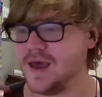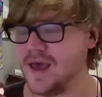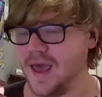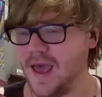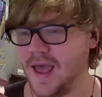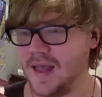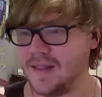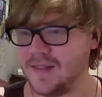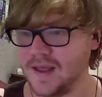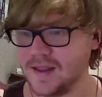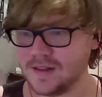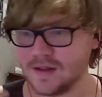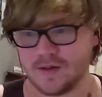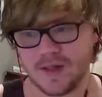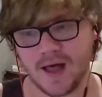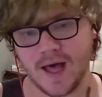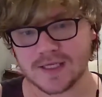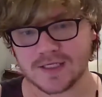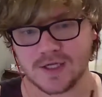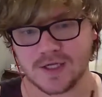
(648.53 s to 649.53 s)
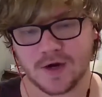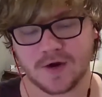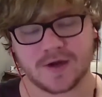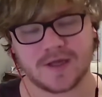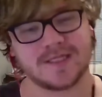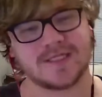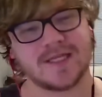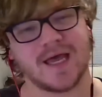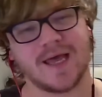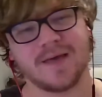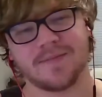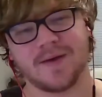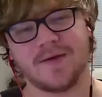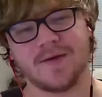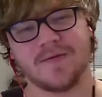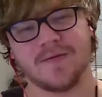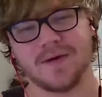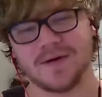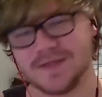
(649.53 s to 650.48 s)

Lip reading: And then the last archetype I want